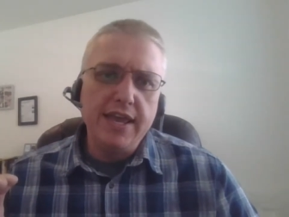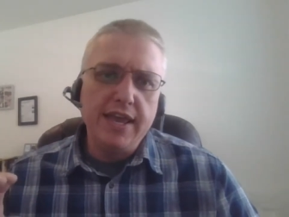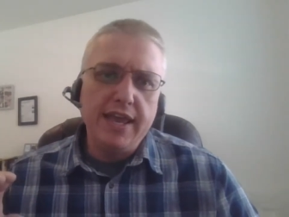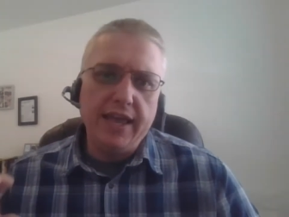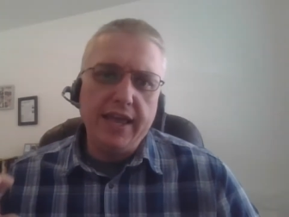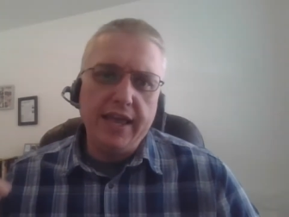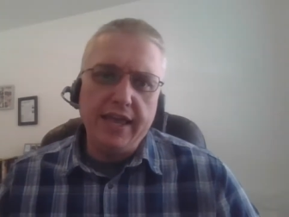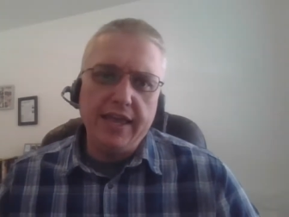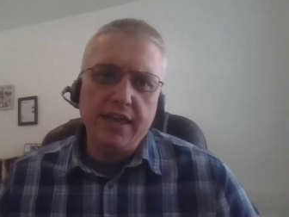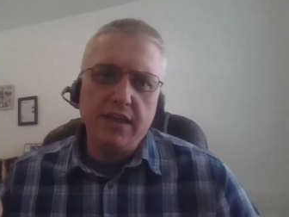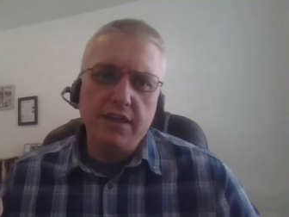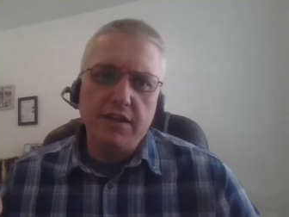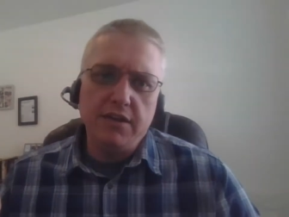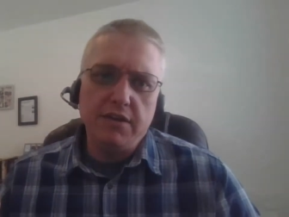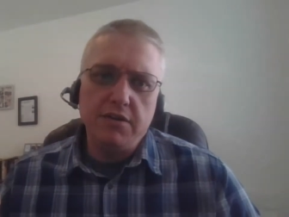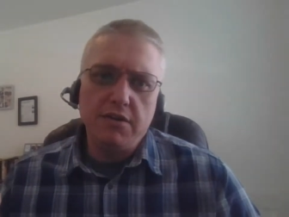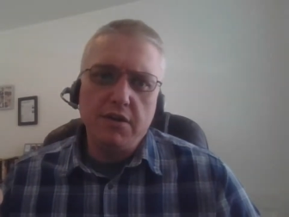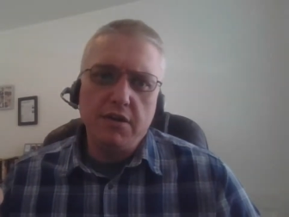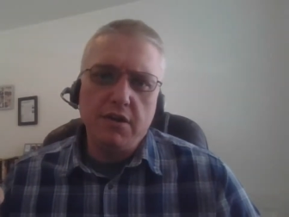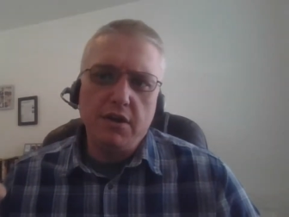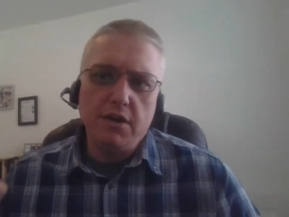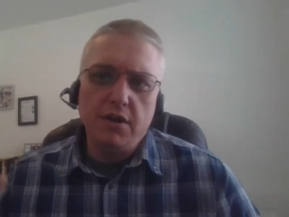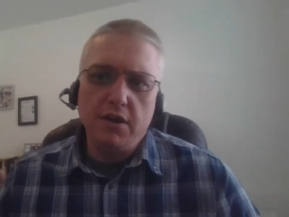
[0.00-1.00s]

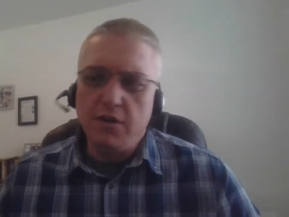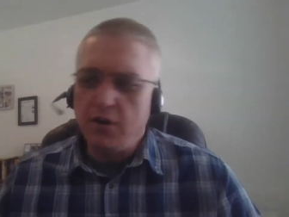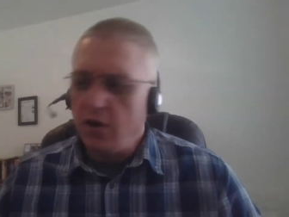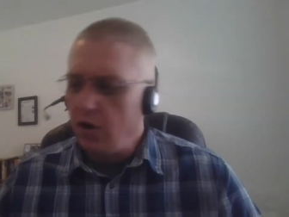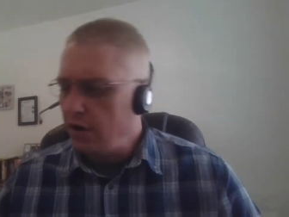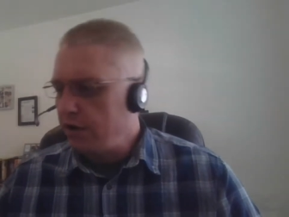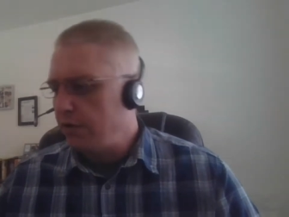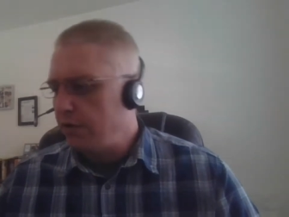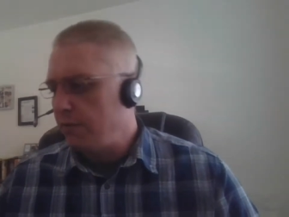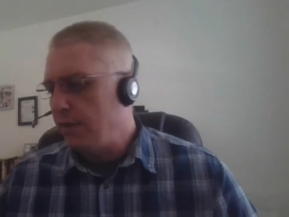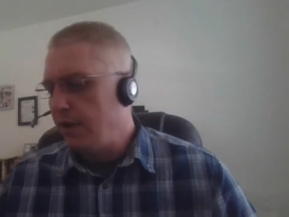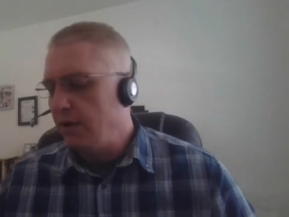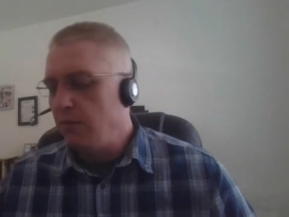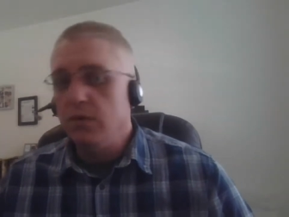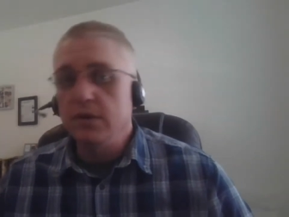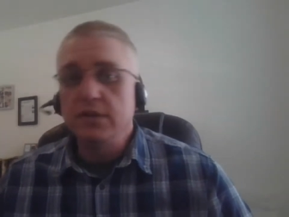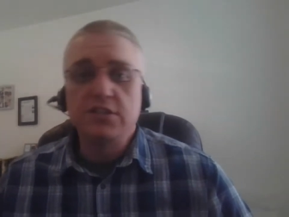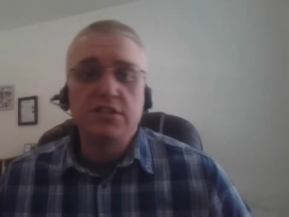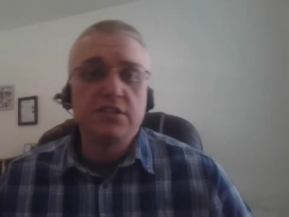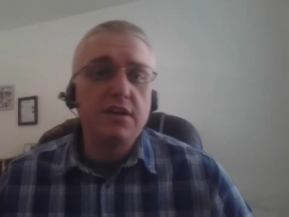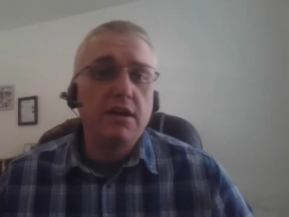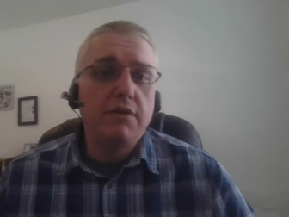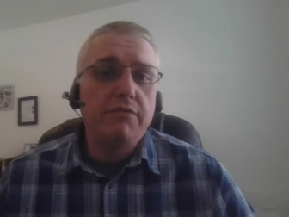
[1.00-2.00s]
in an argument
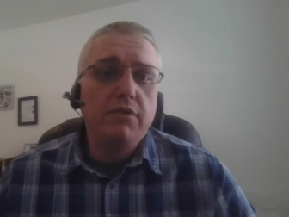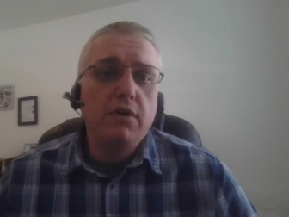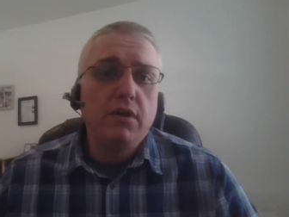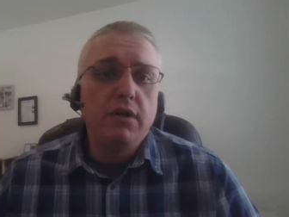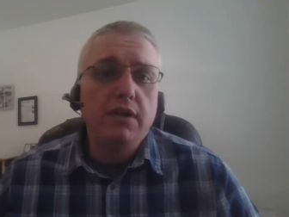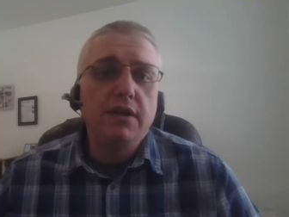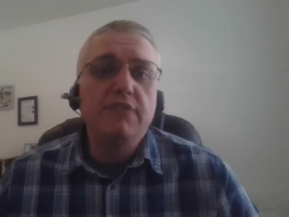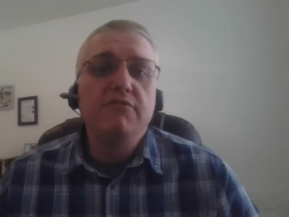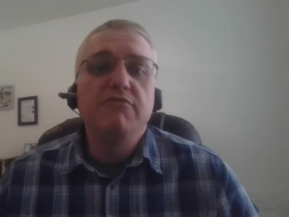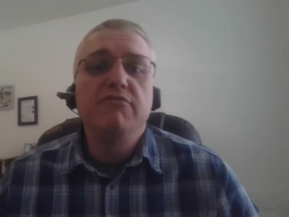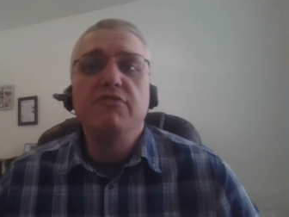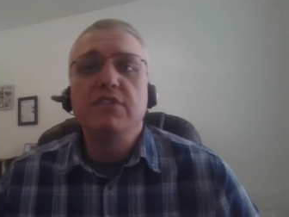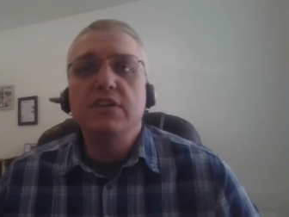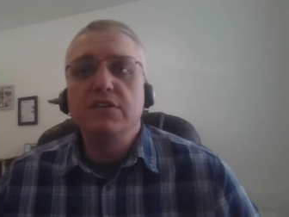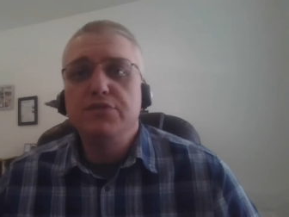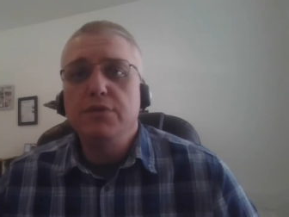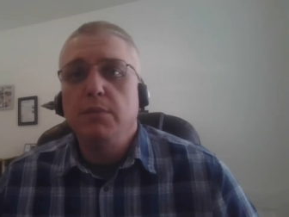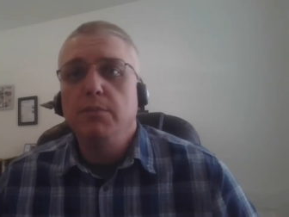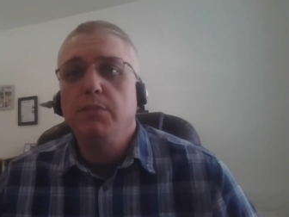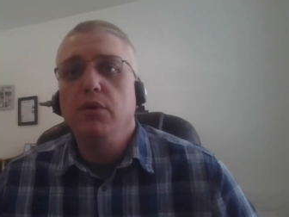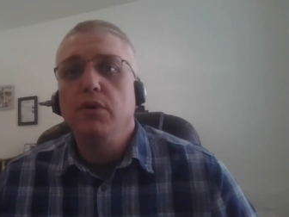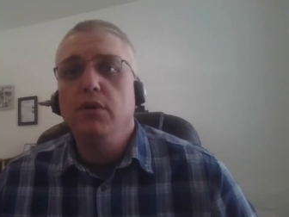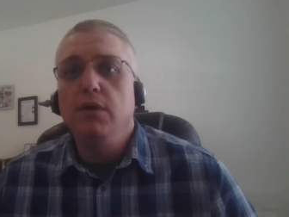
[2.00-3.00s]
with several
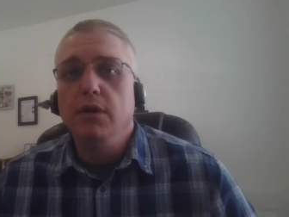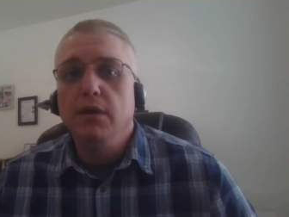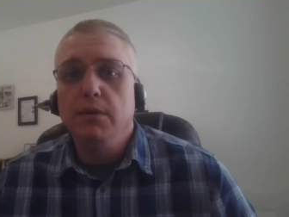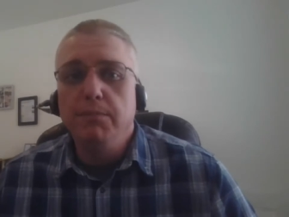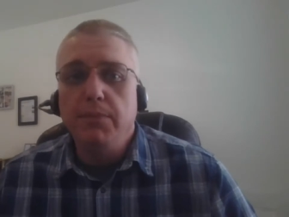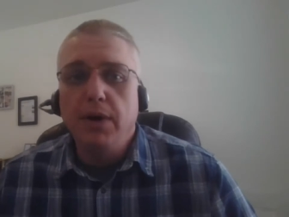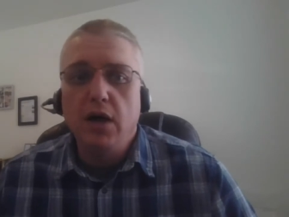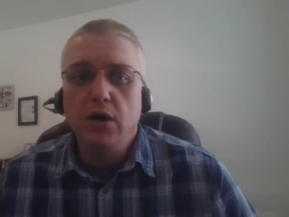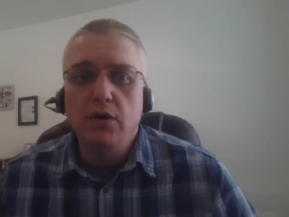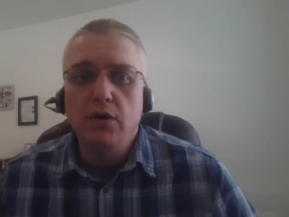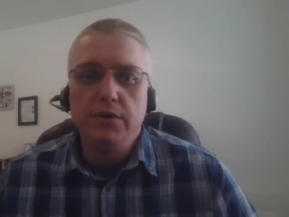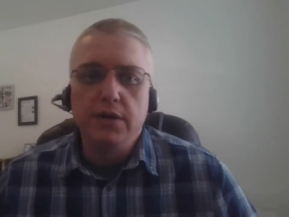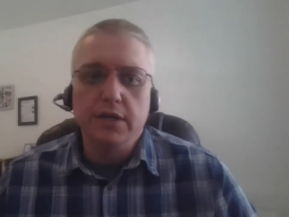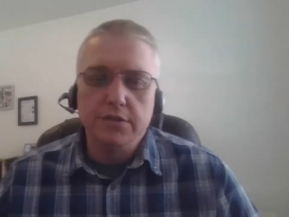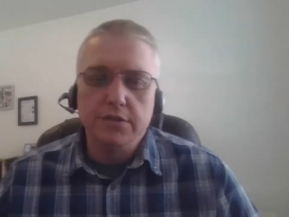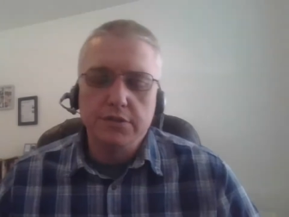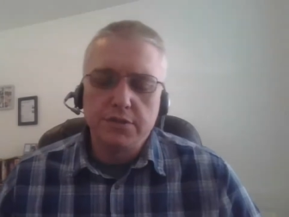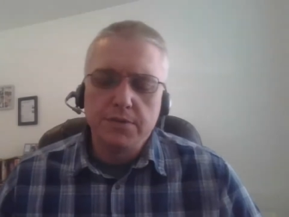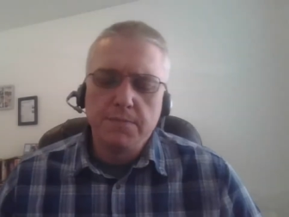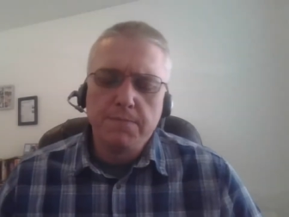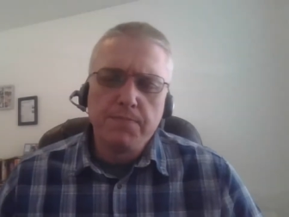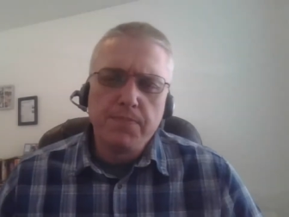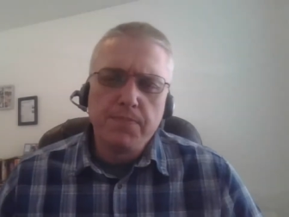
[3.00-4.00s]
invisible
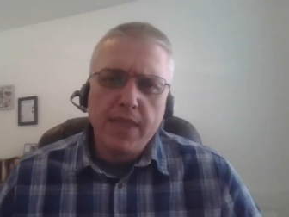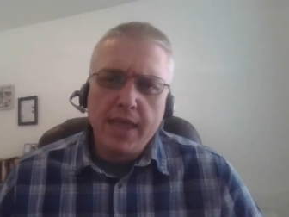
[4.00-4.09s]
opponents.